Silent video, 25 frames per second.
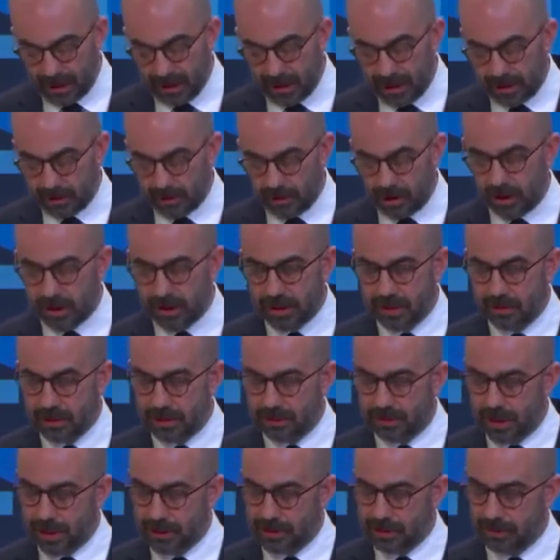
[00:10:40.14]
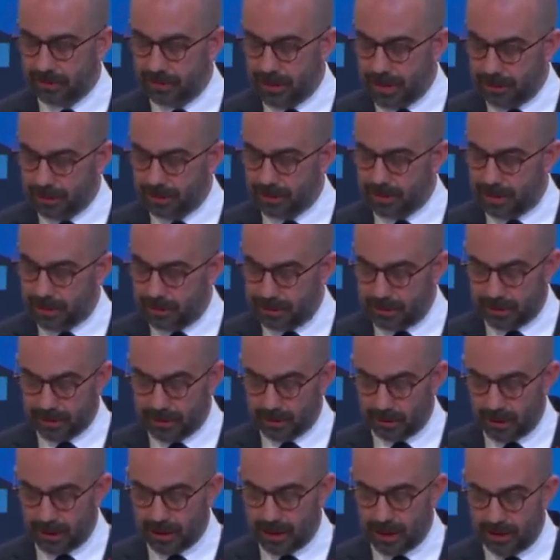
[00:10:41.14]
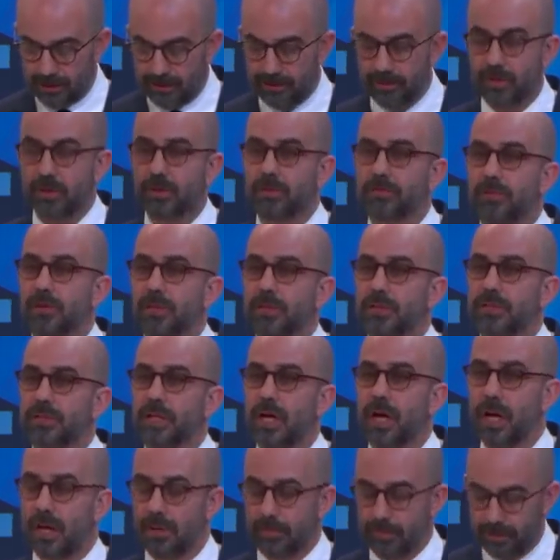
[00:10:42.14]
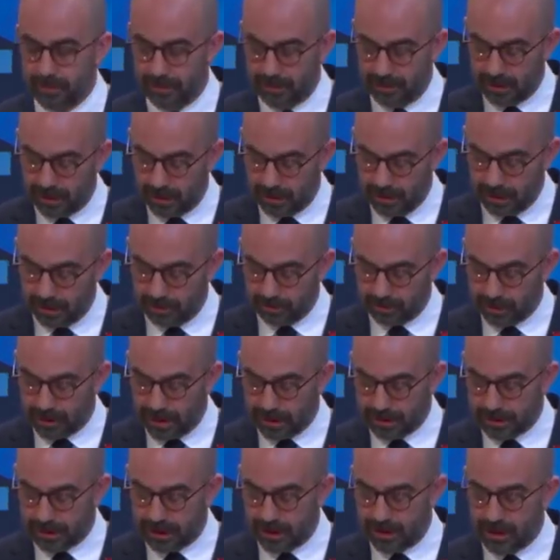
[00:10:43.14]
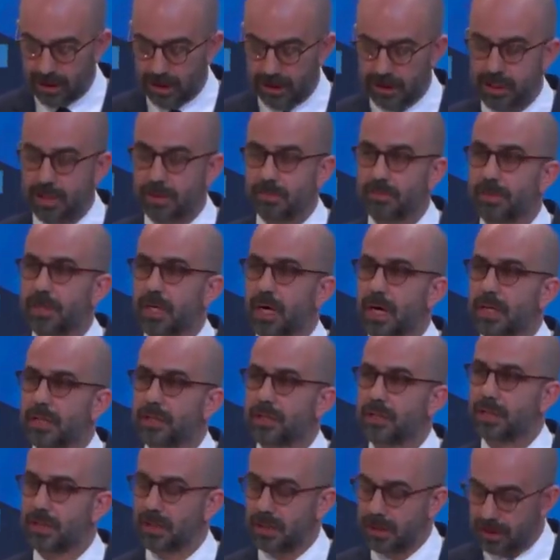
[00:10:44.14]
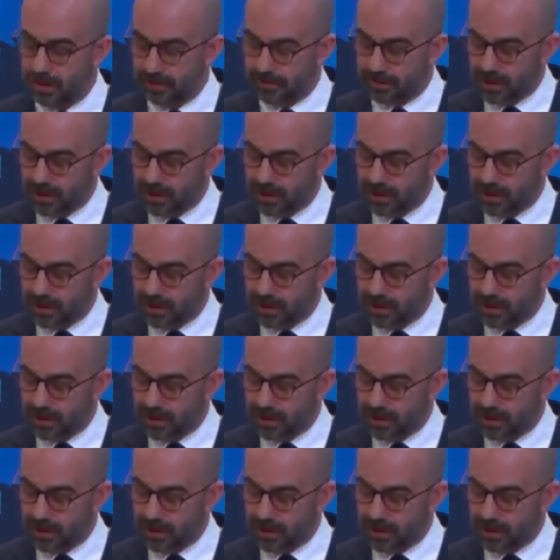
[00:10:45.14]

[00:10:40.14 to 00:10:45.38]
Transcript: And there are some special people here this weekend for the first time. President Hashim Thaçi of